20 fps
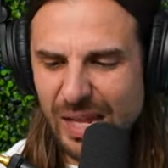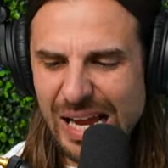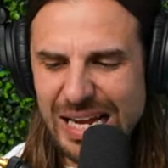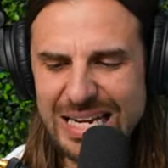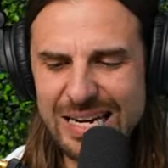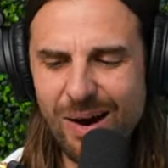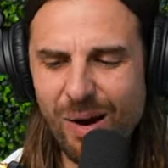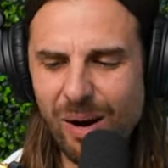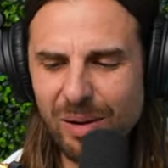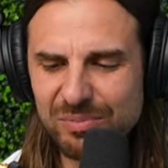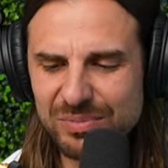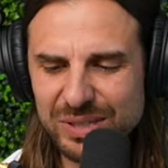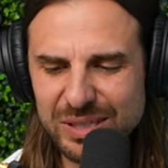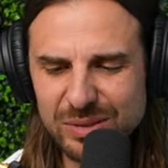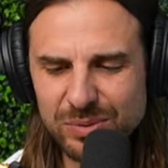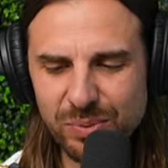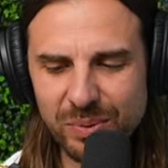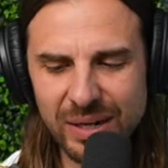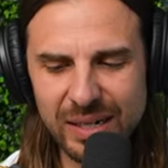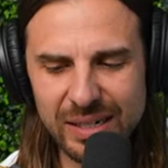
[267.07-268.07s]
No, I'm
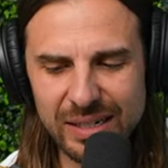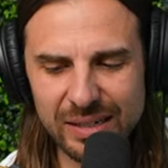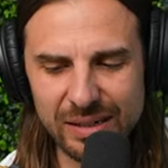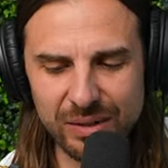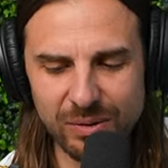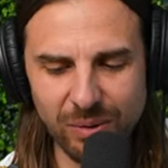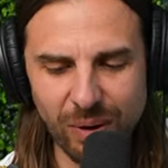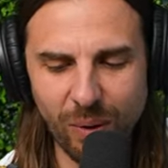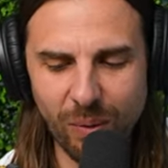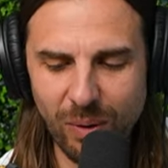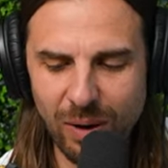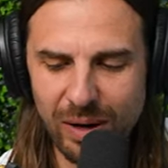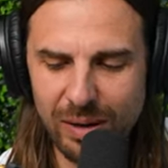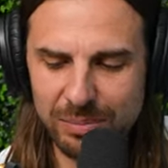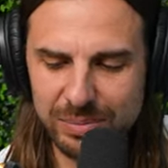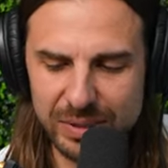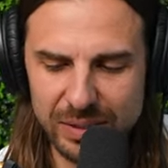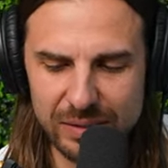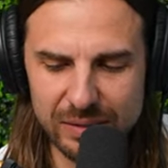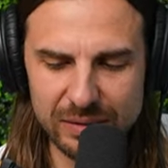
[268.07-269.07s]
just ready to grow
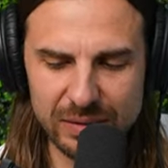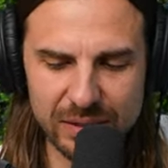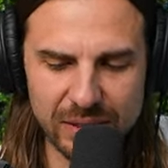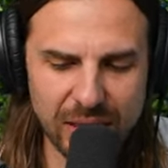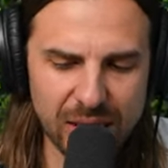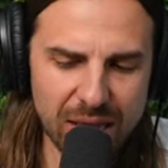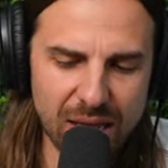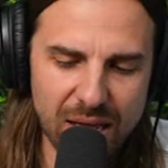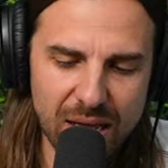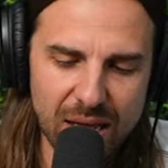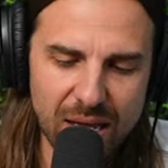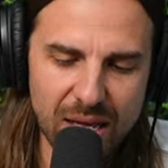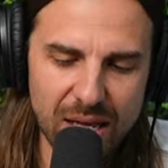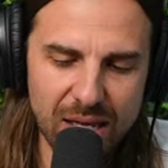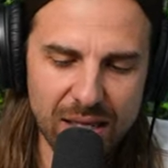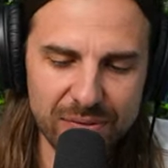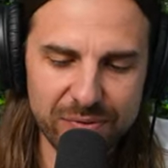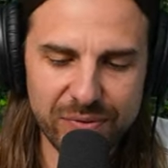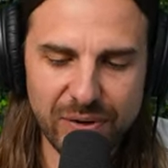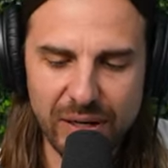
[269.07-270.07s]
up, dude.
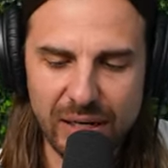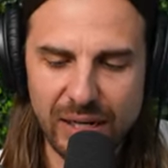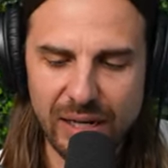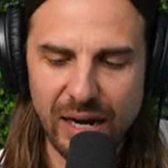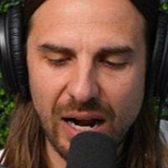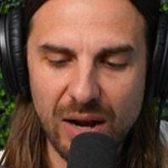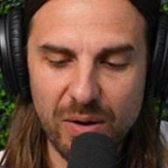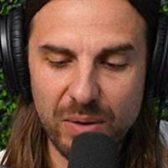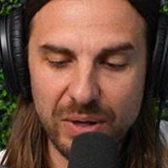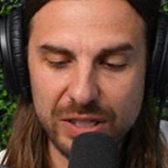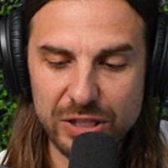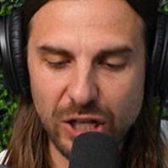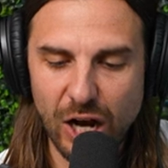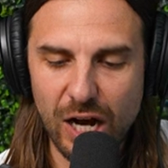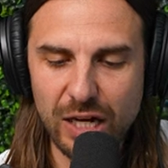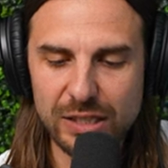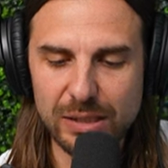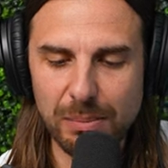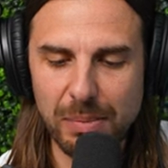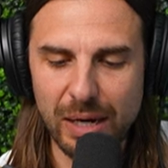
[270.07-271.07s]
Fucking, I already
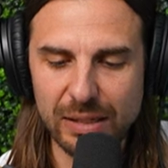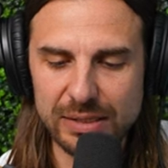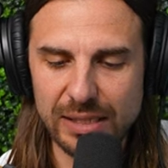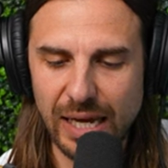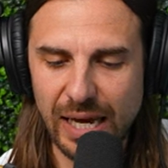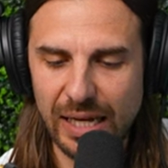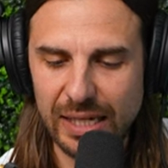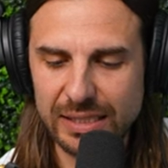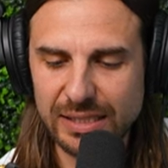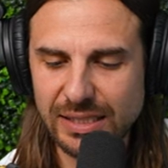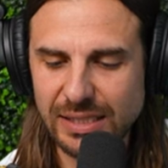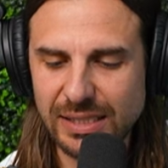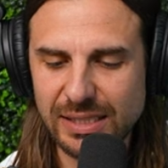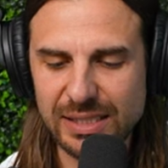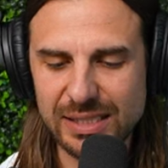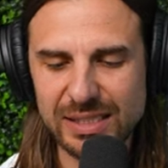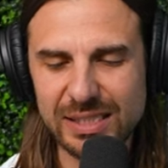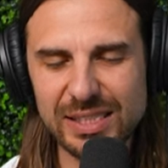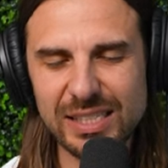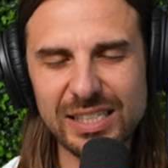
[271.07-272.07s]
talked about that.
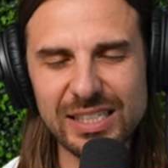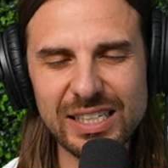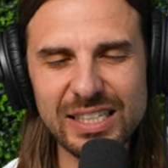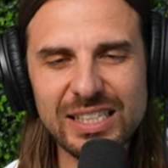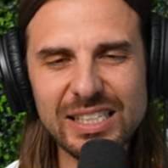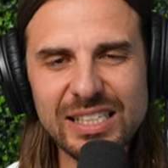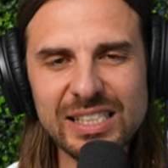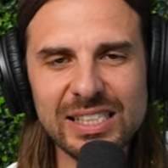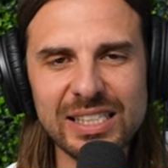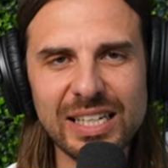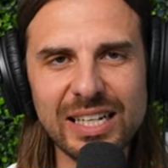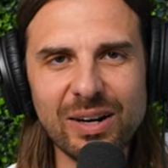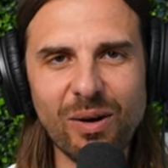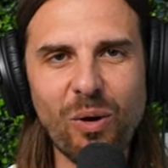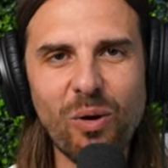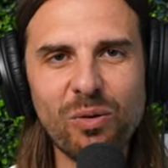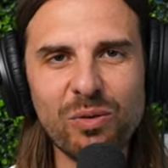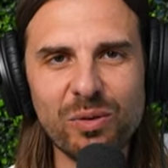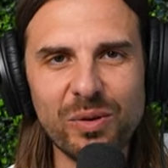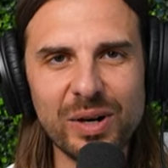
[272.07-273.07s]
You just get
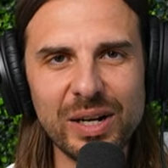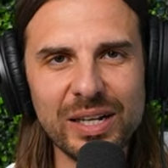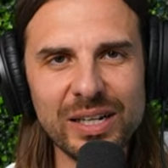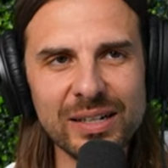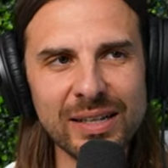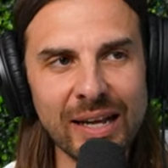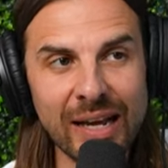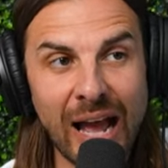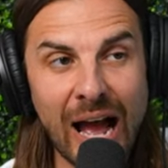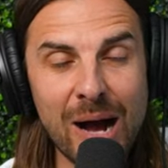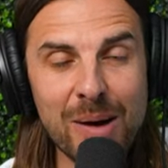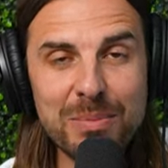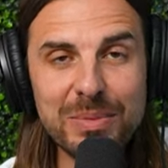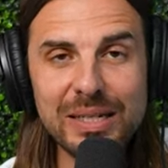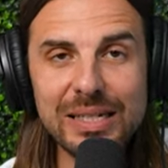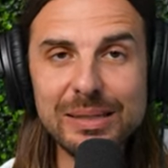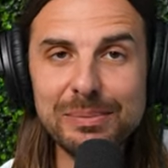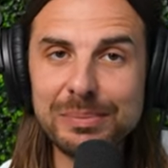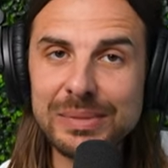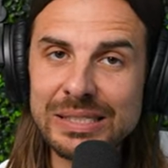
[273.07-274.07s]
over it. You're like, how
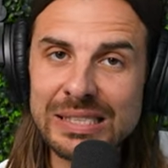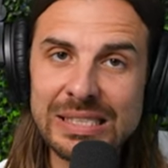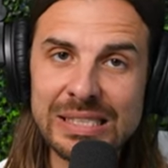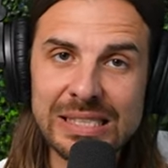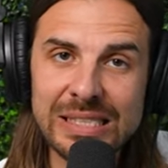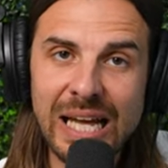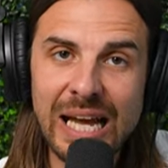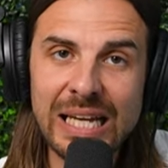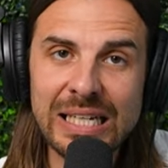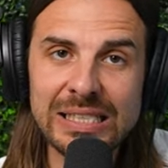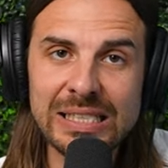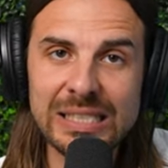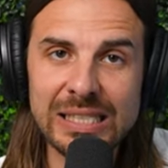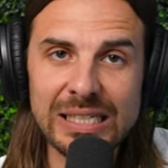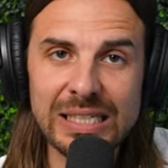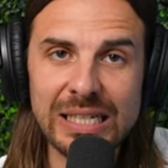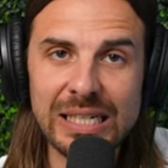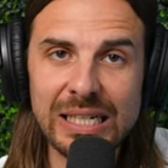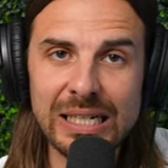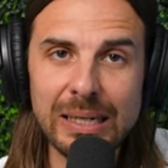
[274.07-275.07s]
many mistakes are
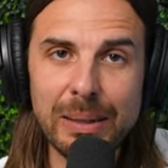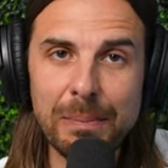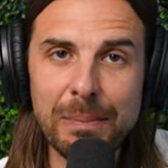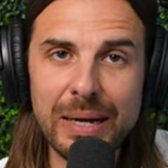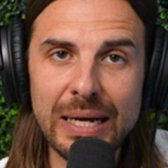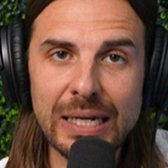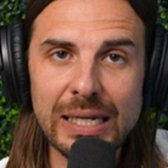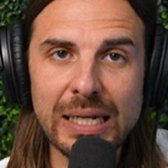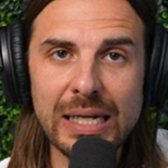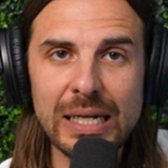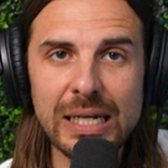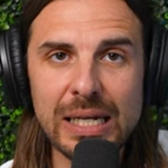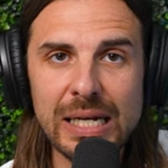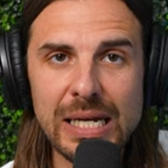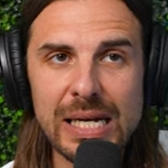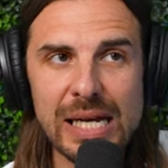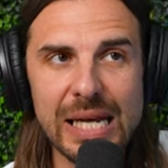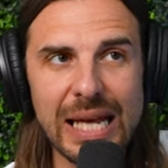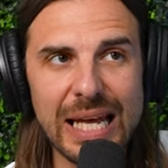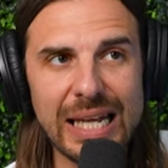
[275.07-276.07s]
you gonna make
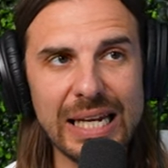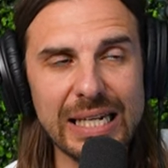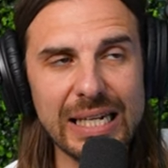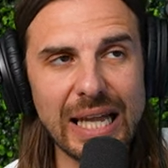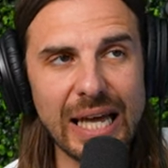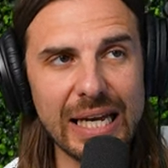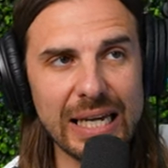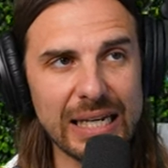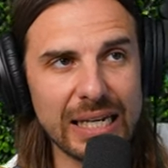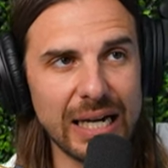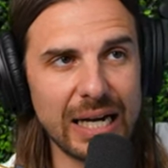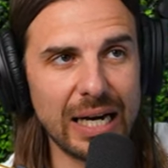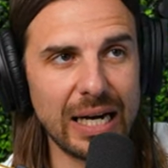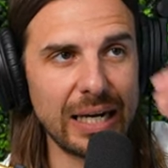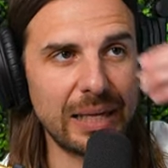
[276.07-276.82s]
in like,